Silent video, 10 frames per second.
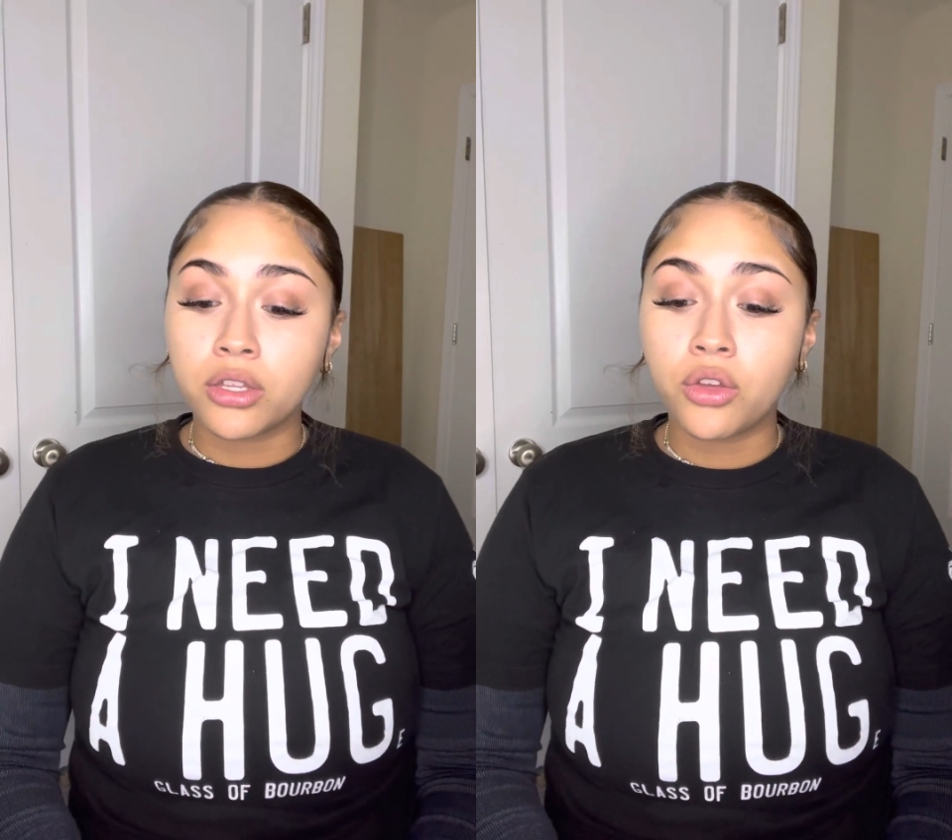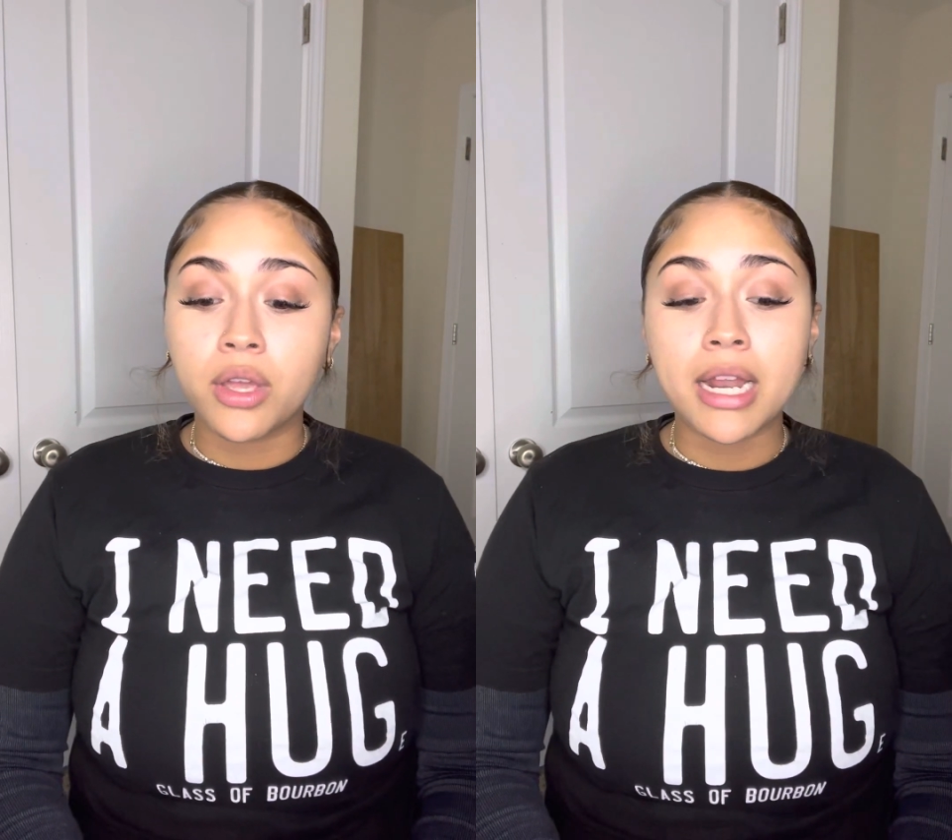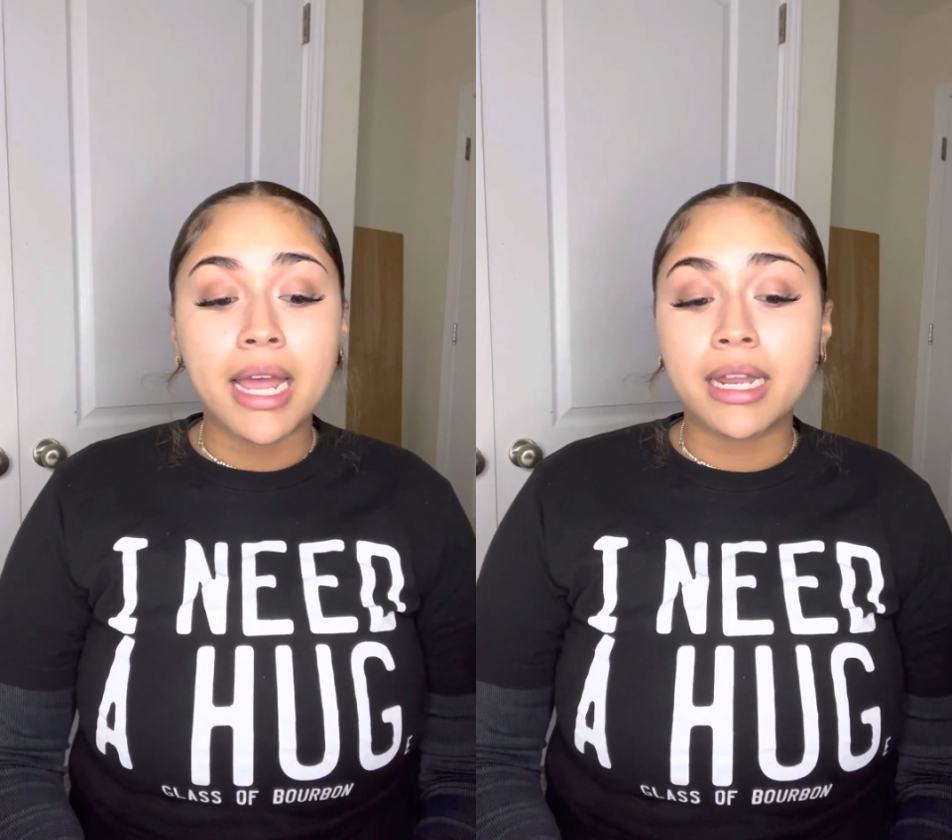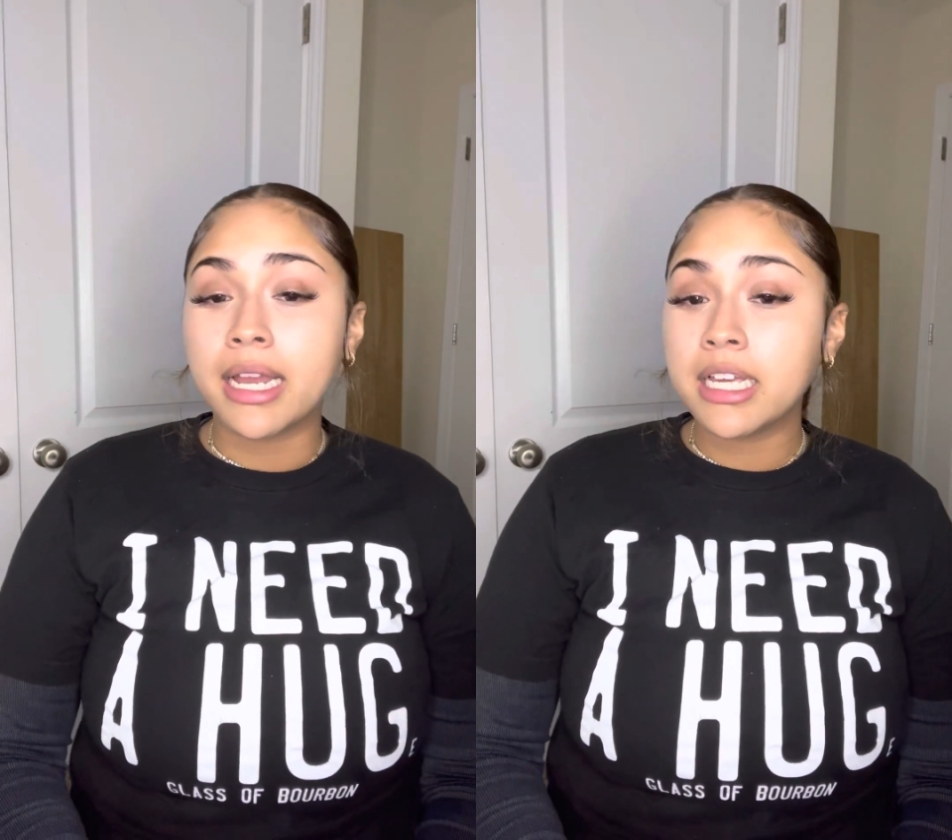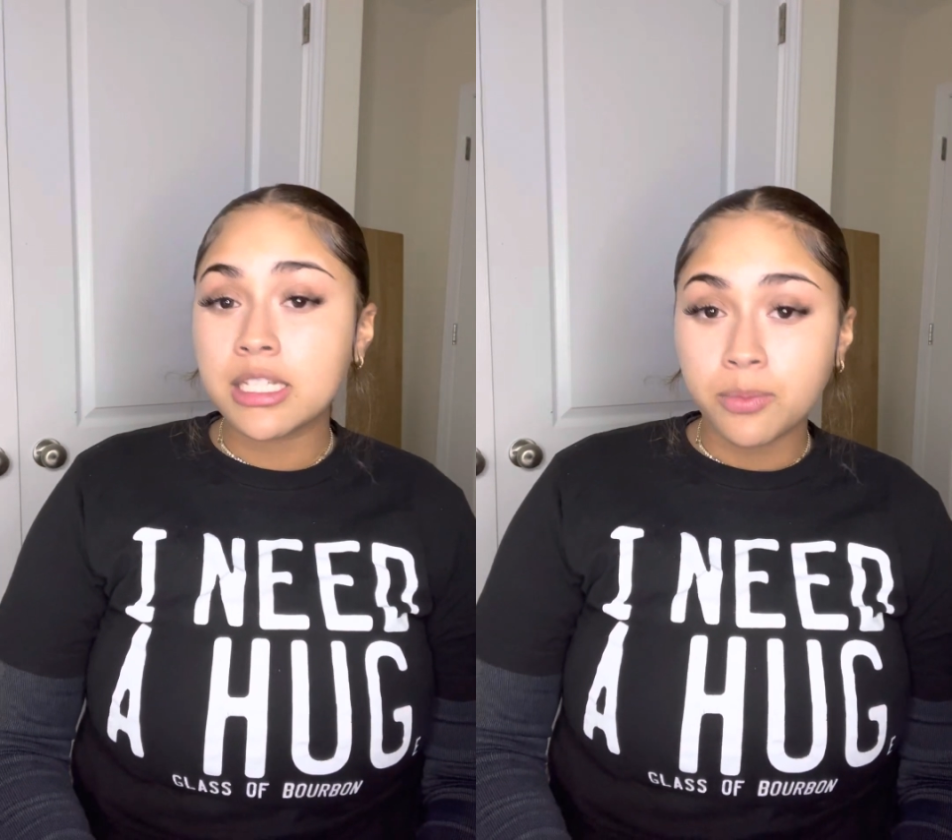you can add
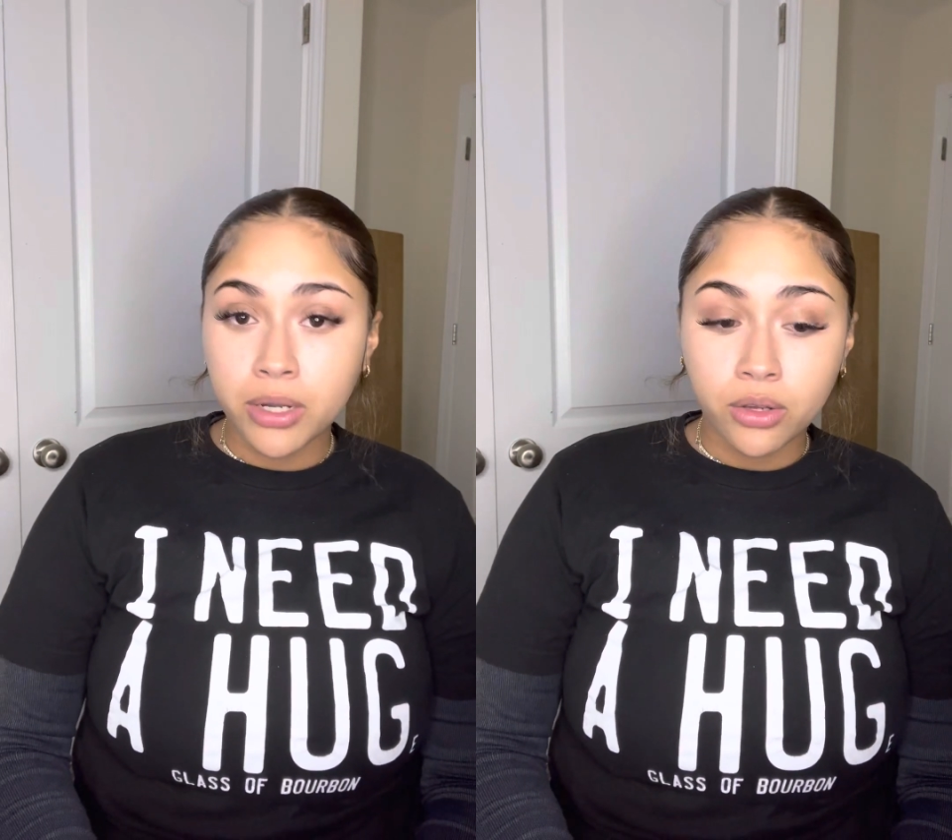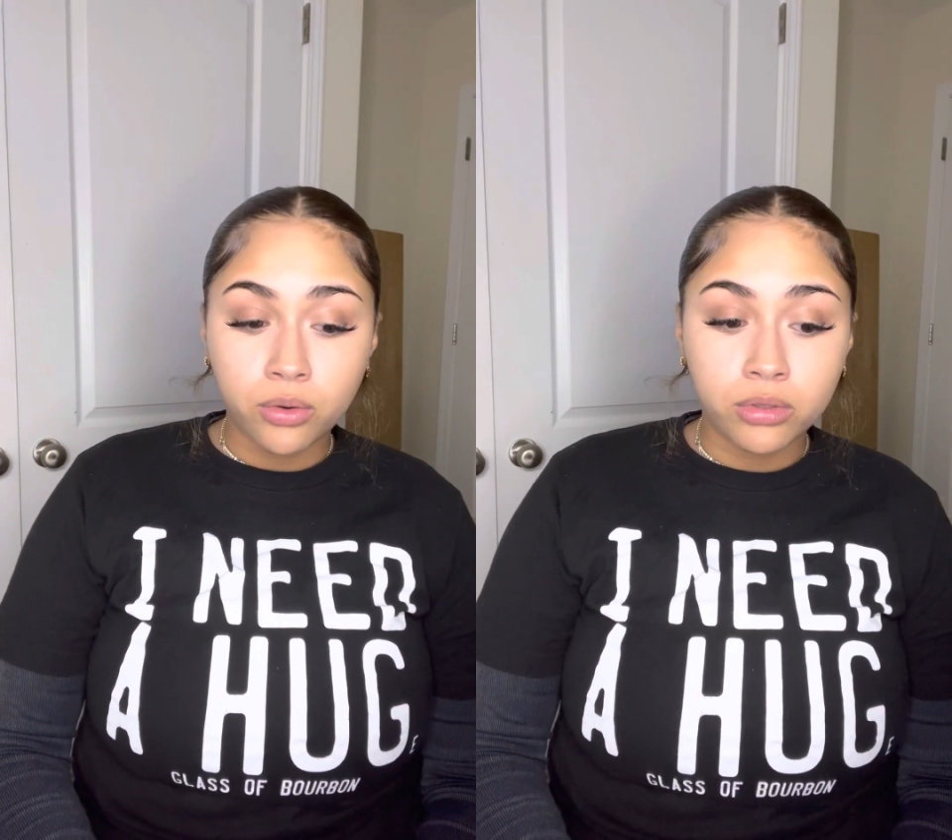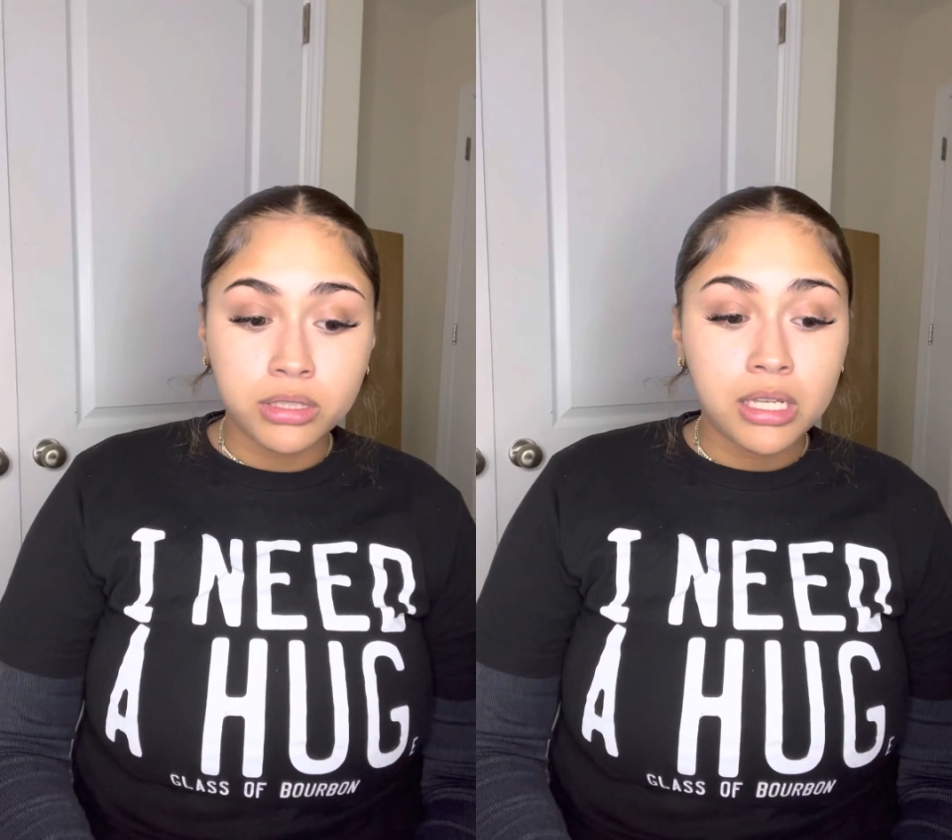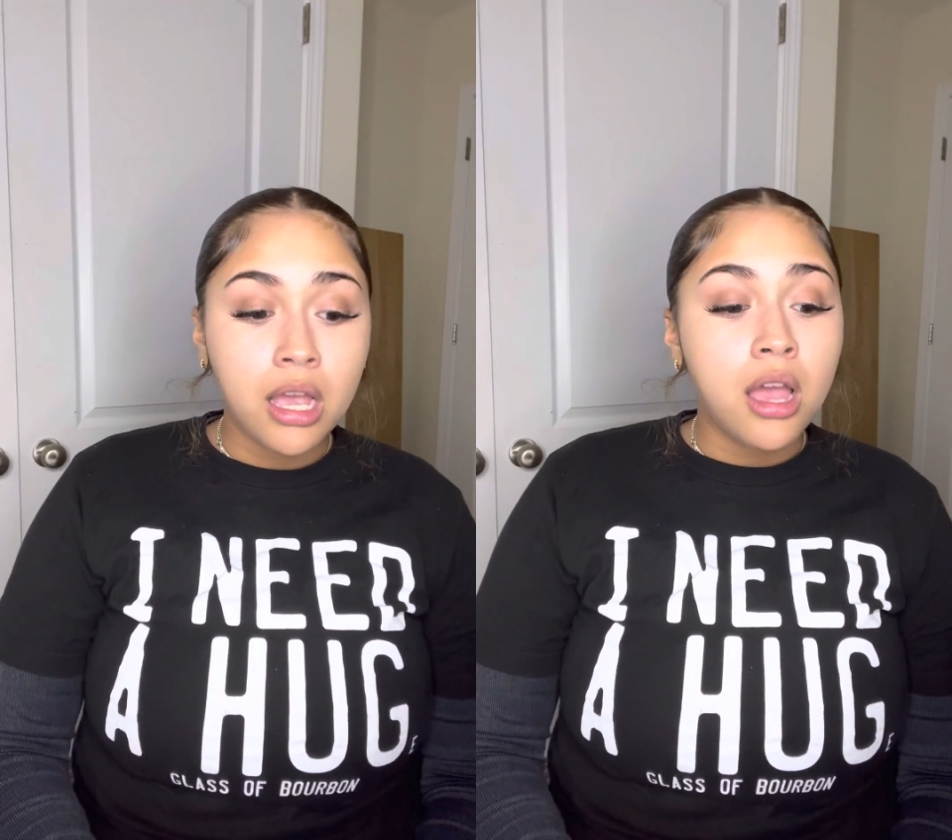any sprinkles,